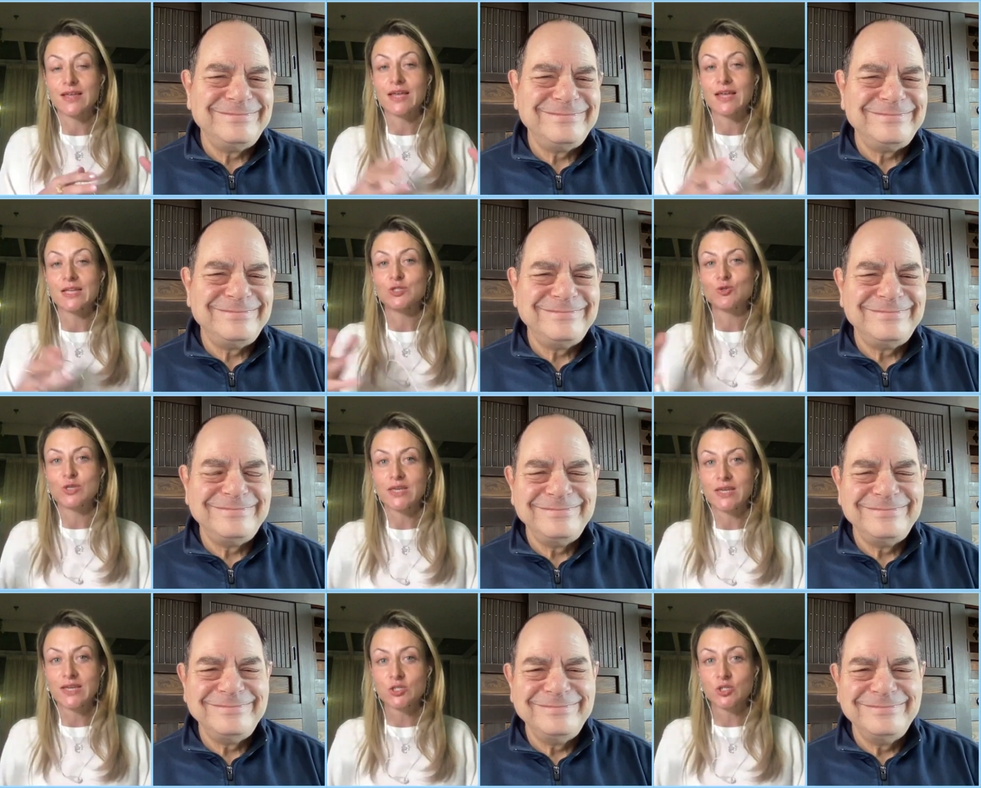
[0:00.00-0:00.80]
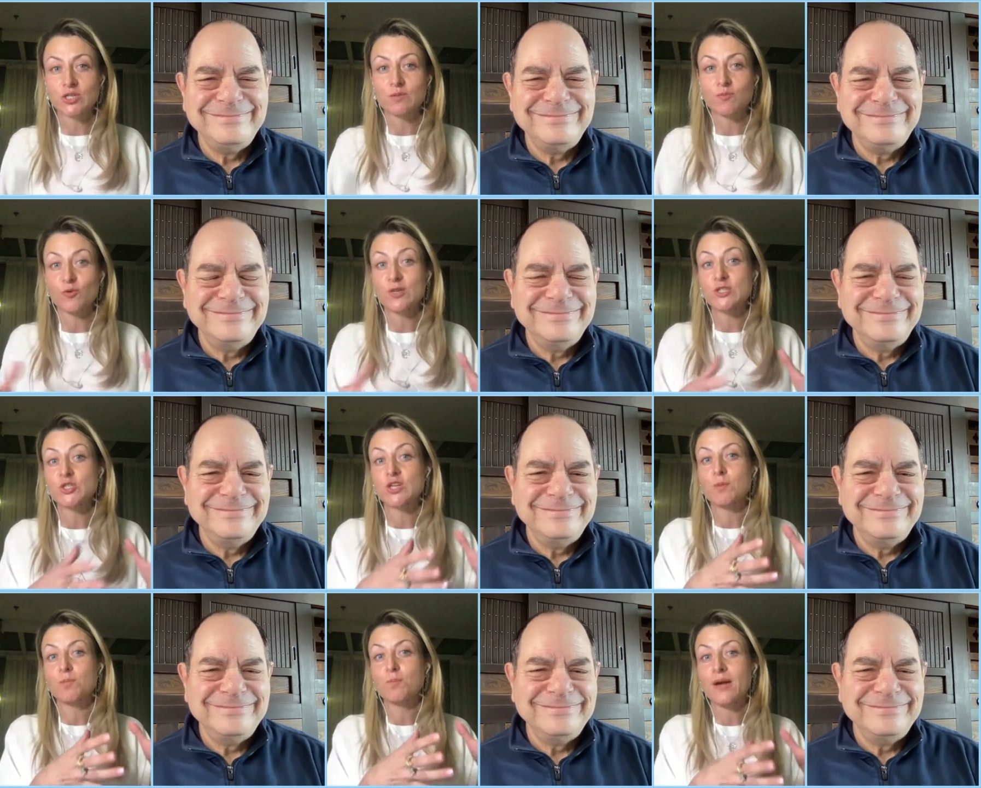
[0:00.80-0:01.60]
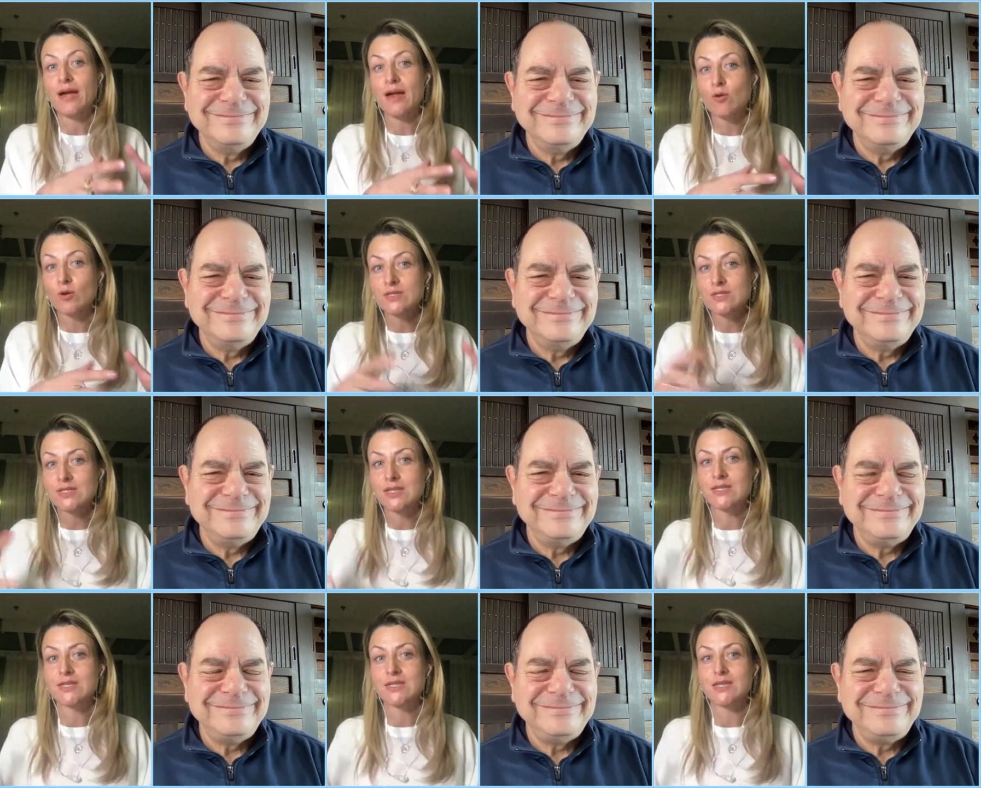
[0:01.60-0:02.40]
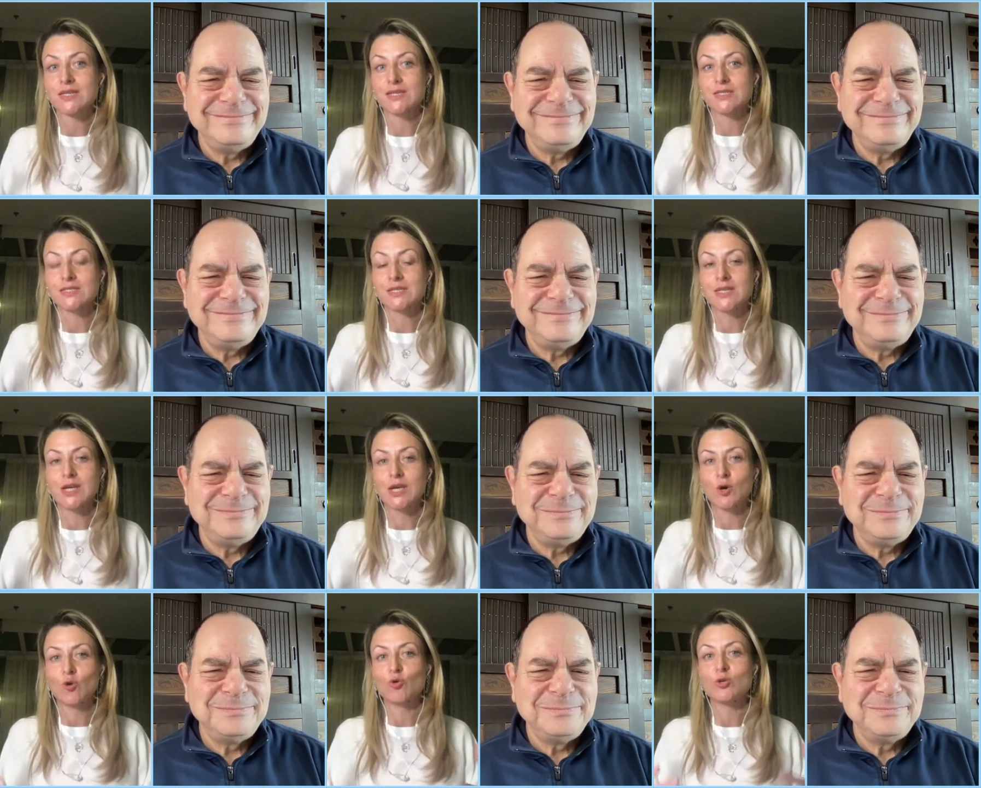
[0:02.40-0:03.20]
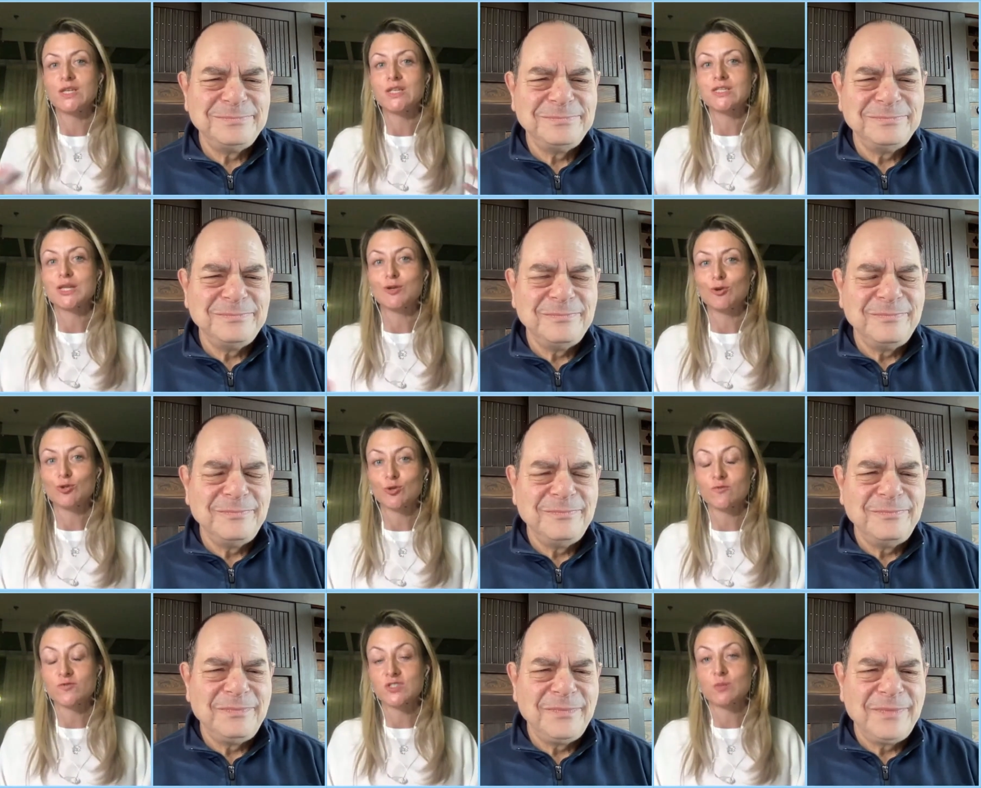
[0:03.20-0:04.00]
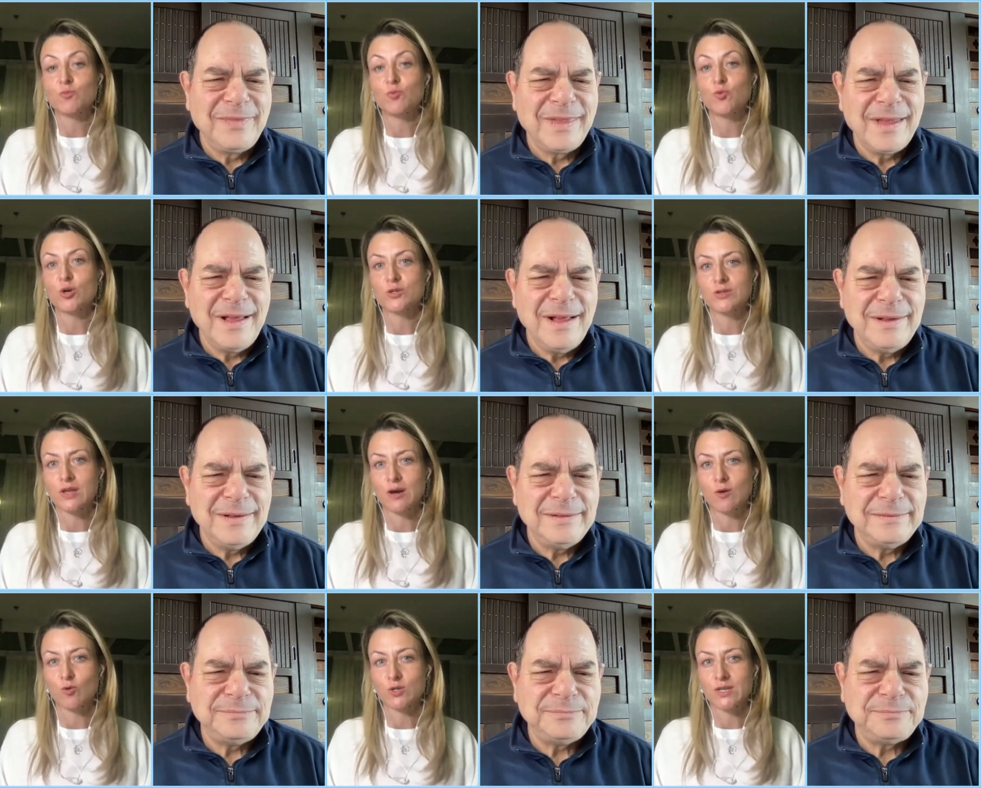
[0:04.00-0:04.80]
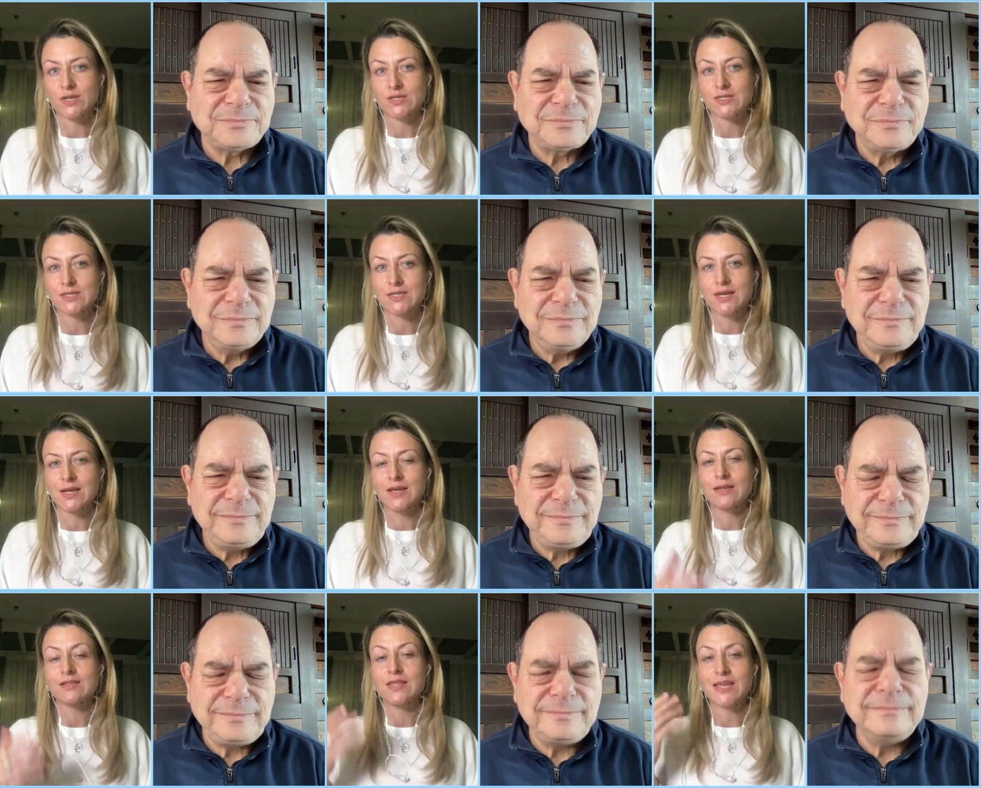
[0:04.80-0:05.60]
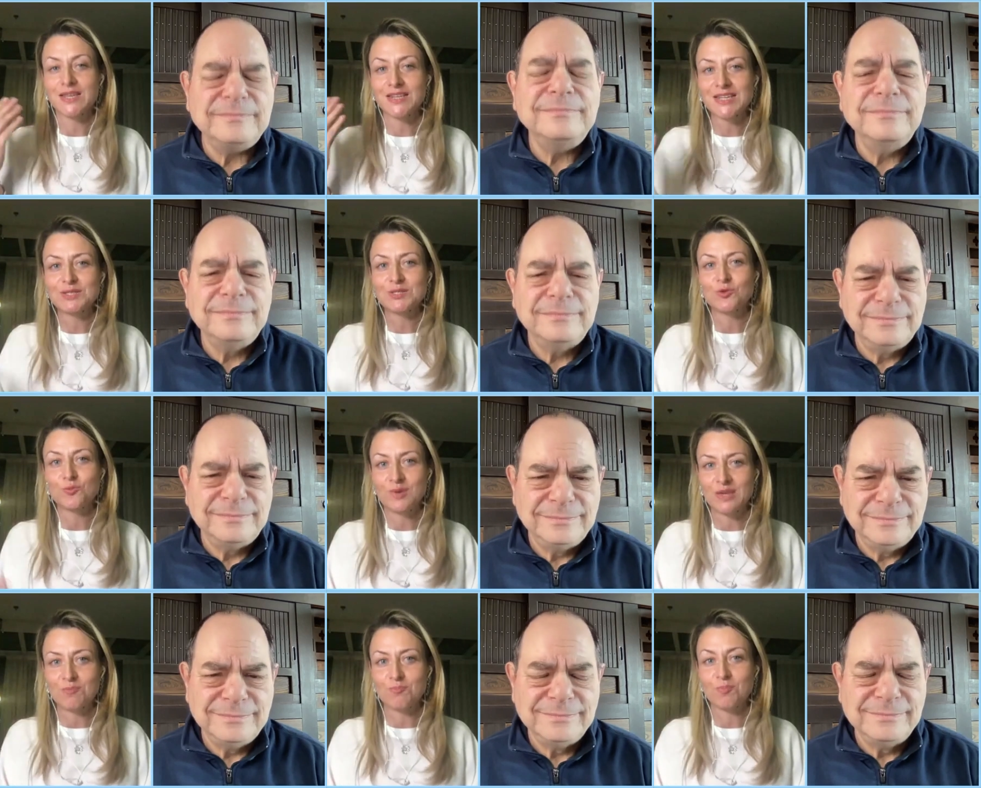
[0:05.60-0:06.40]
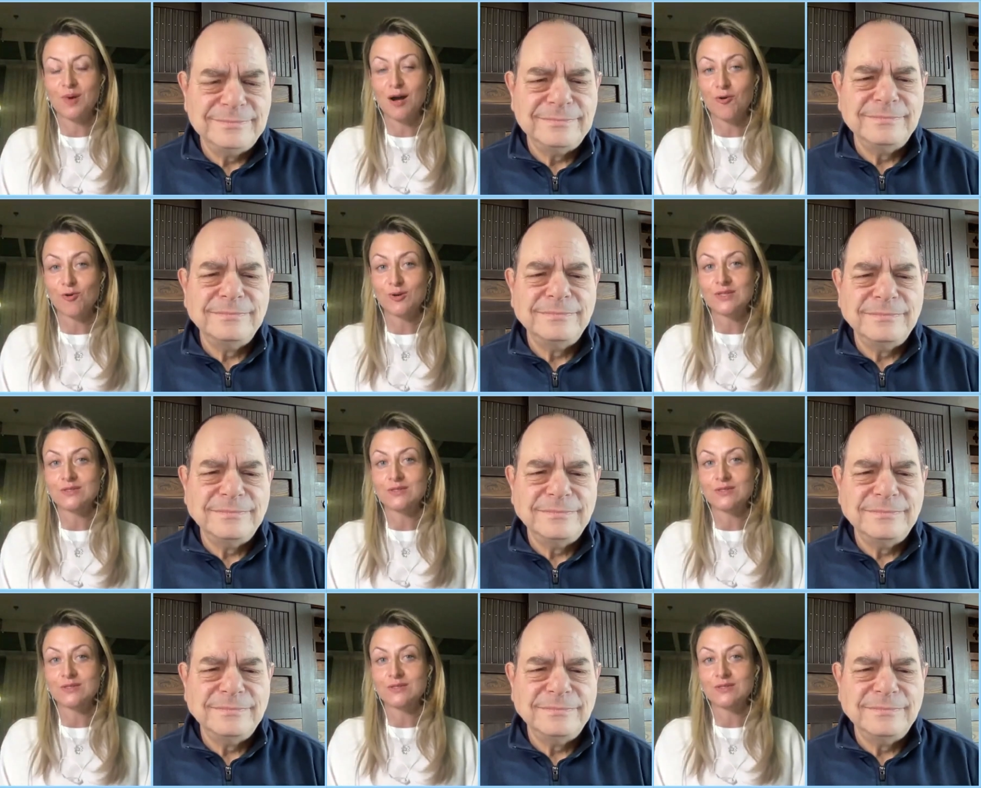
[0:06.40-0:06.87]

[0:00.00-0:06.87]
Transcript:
Speaker 1: education, bridging parents and kids who need a lot of support nowadays, they need to be empowered